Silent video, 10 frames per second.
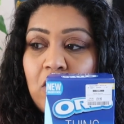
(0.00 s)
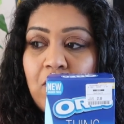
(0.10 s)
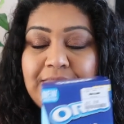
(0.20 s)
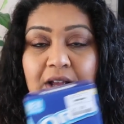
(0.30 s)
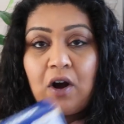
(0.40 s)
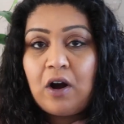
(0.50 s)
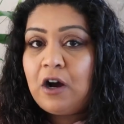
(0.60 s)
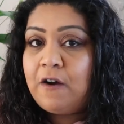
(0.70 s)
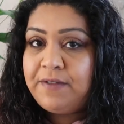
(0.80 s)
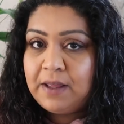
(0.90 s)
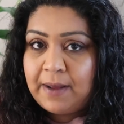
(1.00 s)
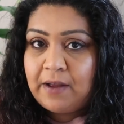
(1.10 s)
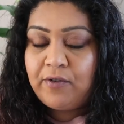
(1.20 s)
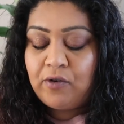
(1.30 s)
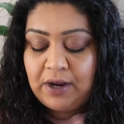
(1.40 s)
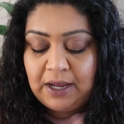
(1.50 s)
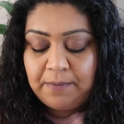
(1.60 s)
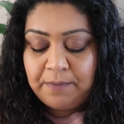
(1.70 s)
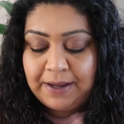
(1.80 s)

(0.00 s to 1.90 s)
or is it half the amount of cream?